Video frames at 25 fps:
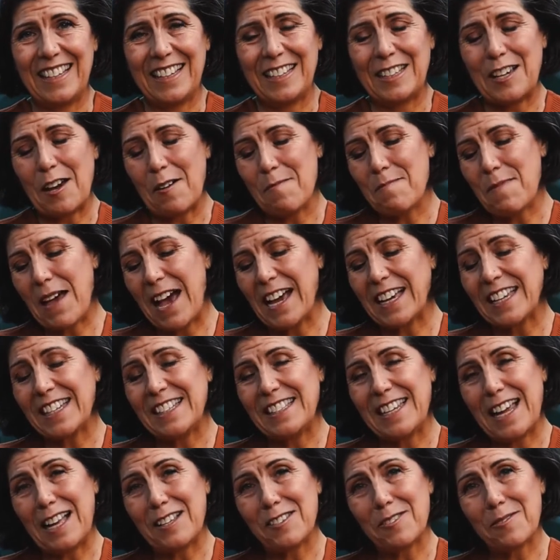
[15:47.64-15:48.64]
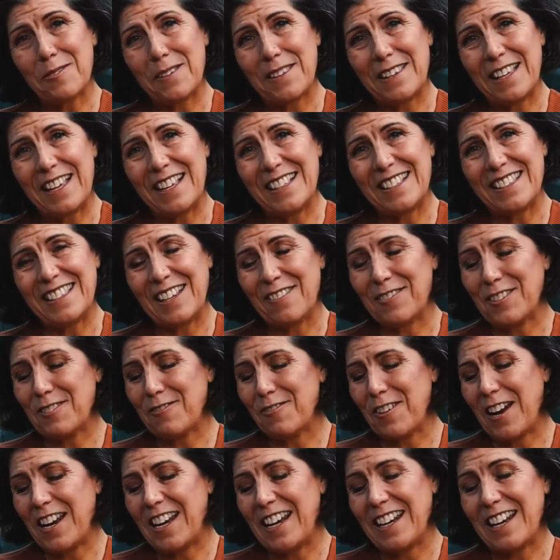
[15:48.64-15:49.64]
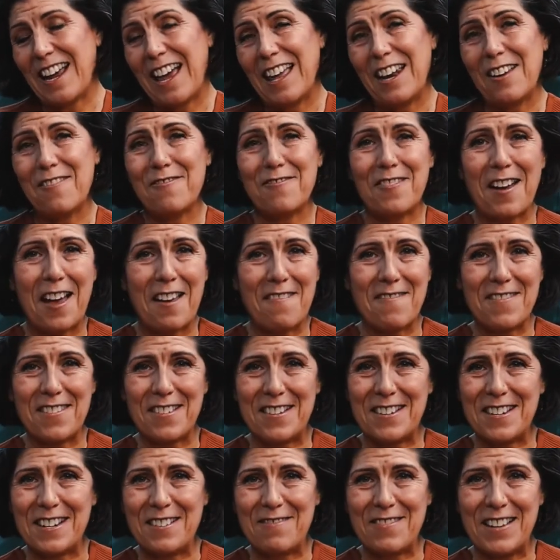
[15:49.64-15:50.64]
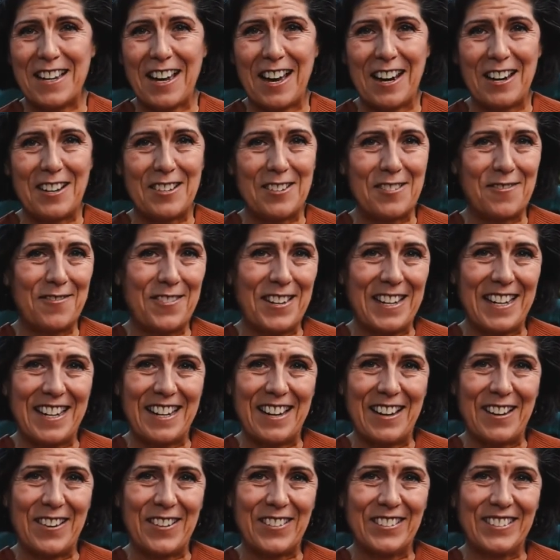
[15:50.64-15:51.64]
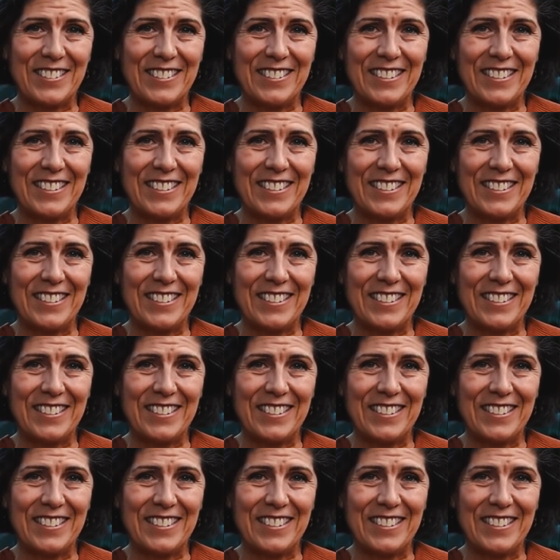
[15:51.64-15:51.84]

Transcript: Come back and dance with us every Friday night at 5:30. We got a new video.